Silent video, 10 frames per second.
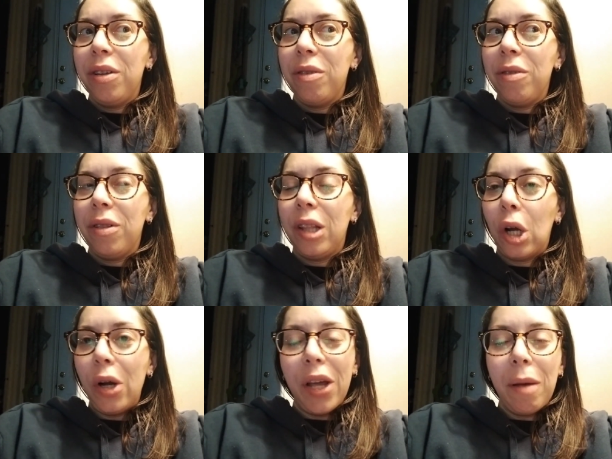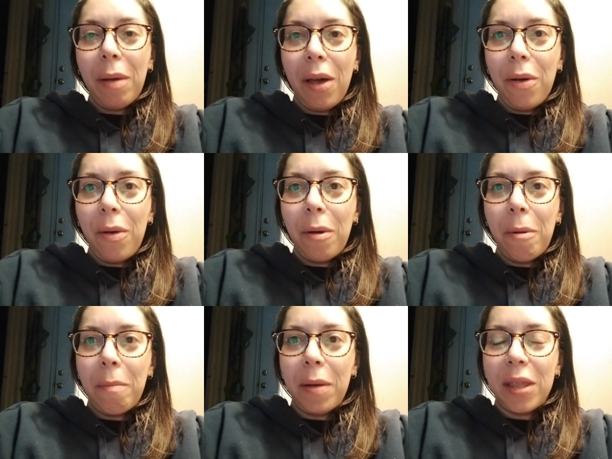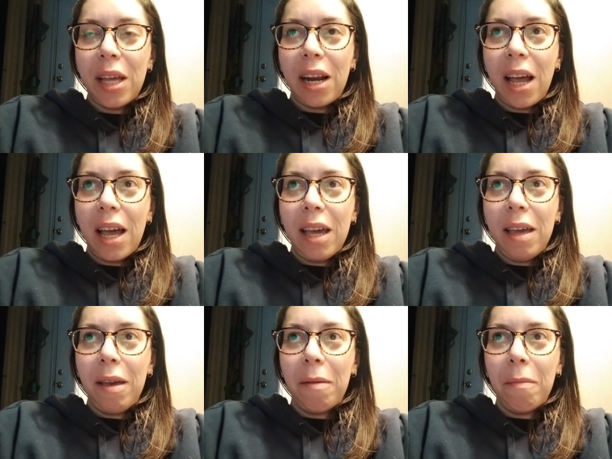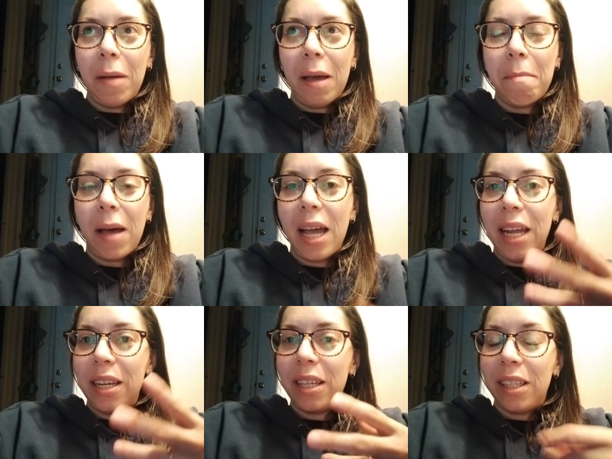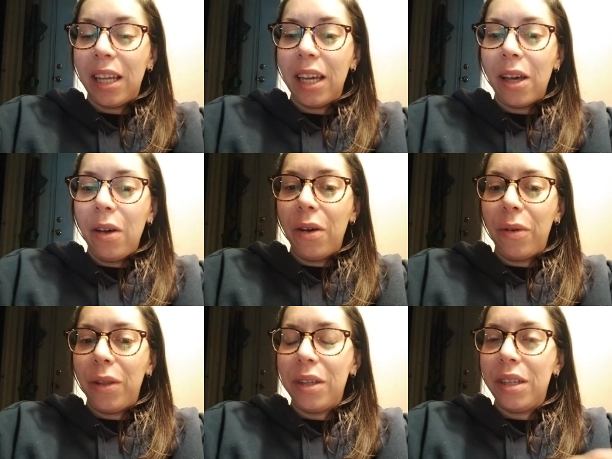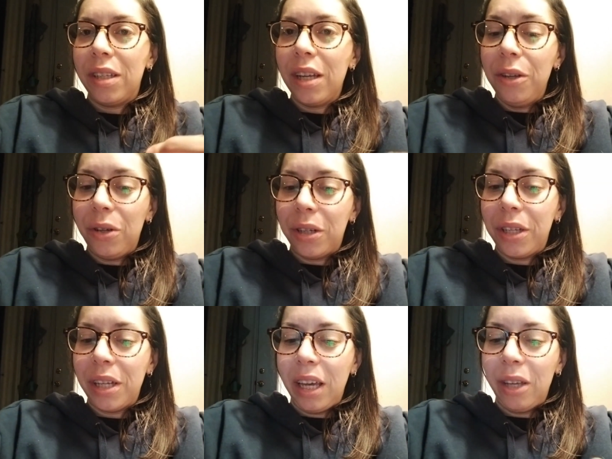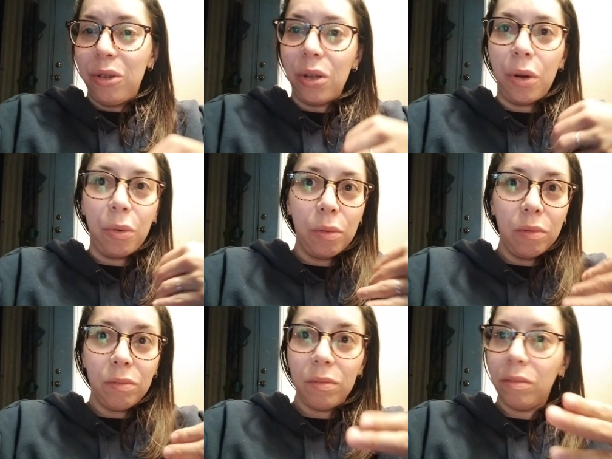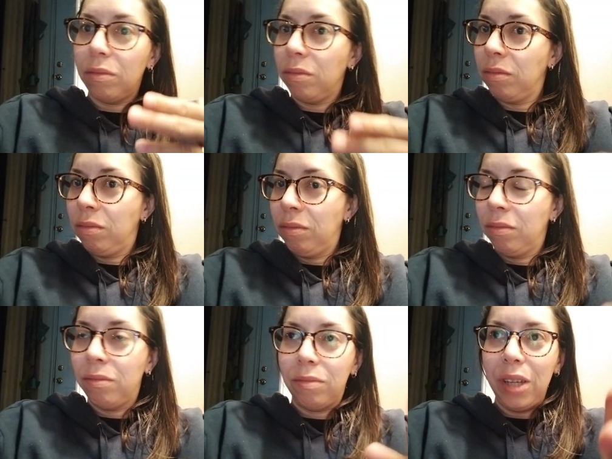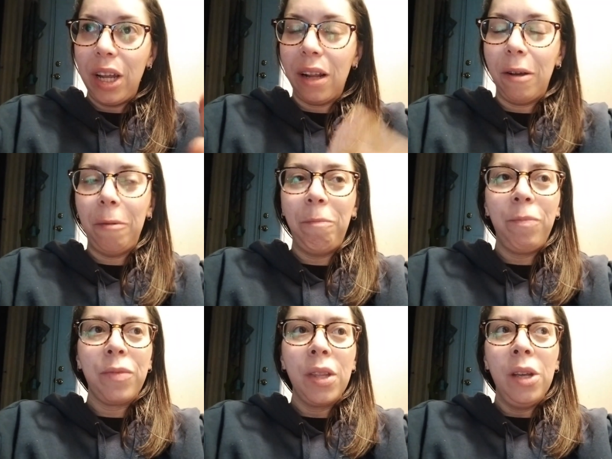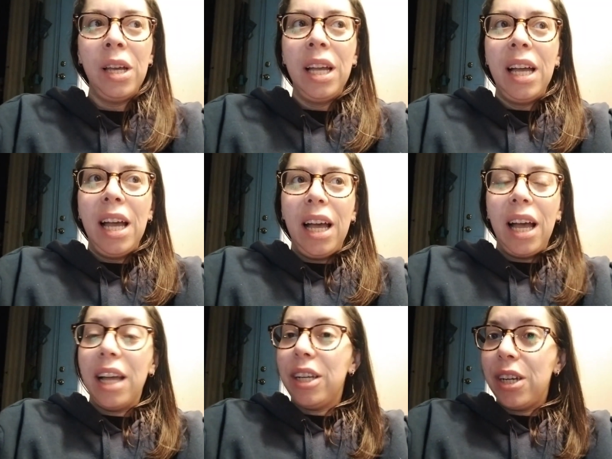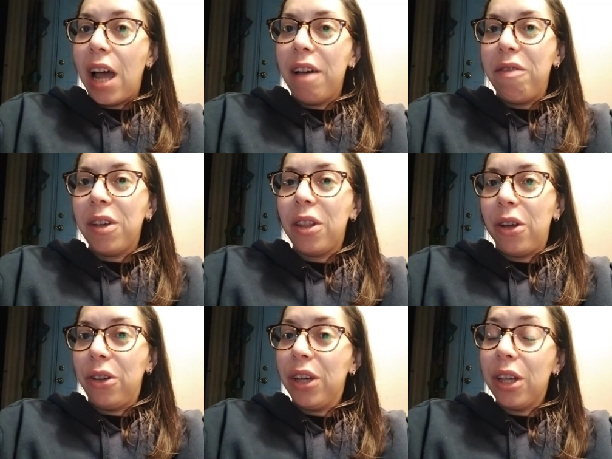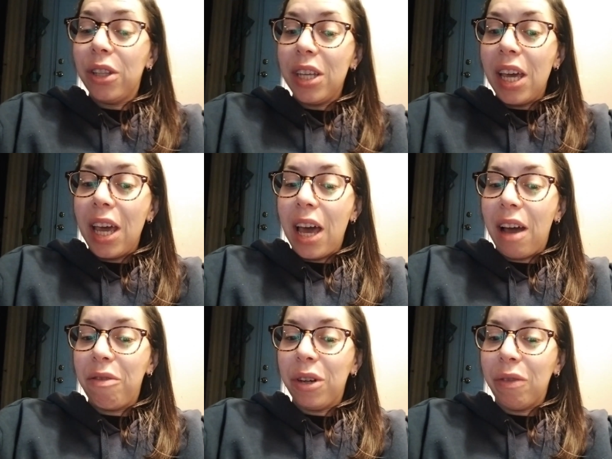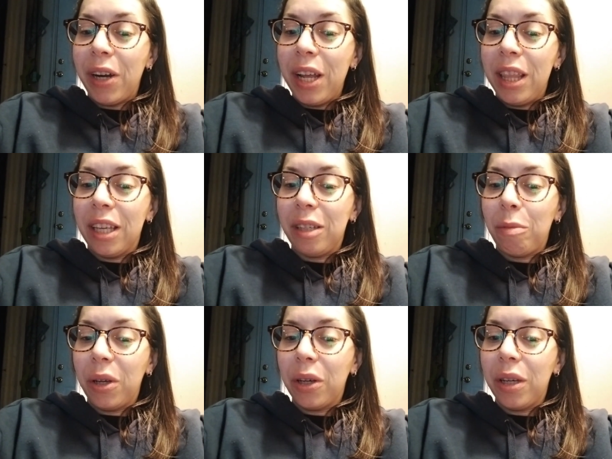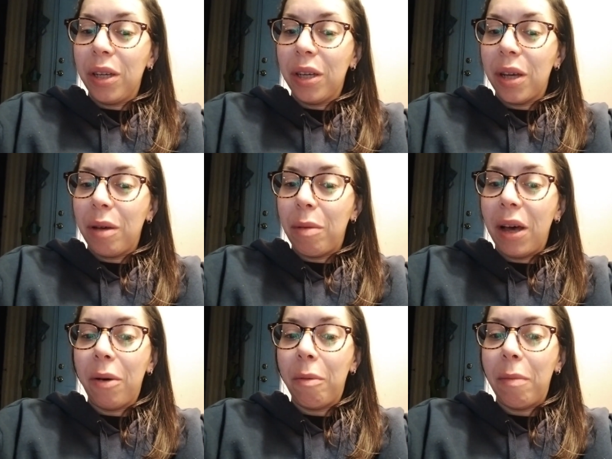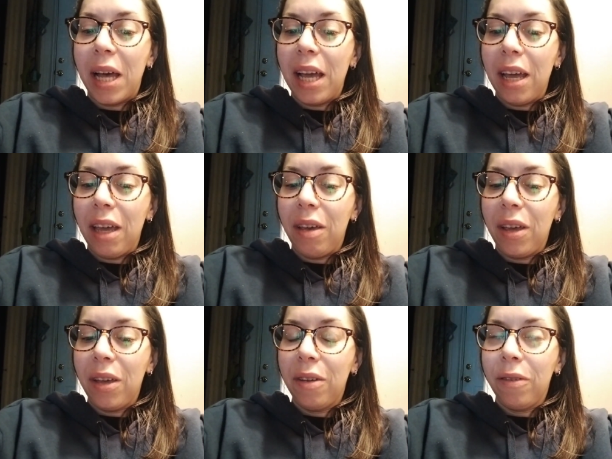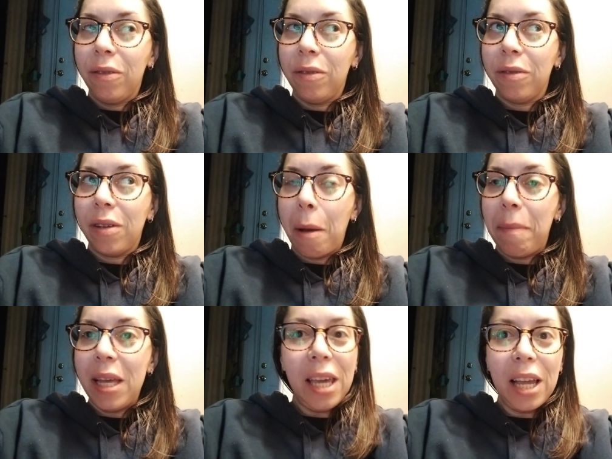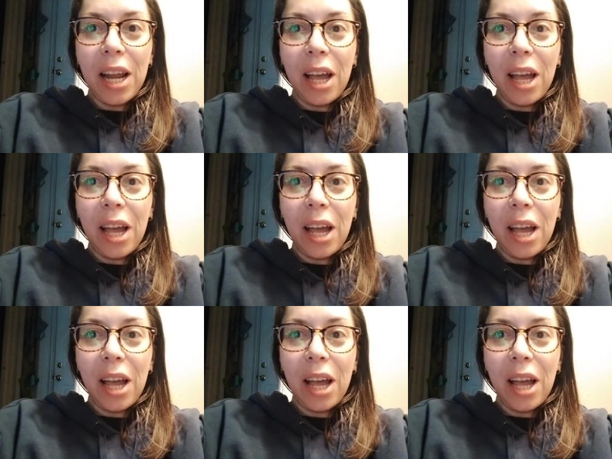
learning about, but that my mind is like, oh, this is interesting. So, you know, I feel a little guilty after reading this book about my opinion on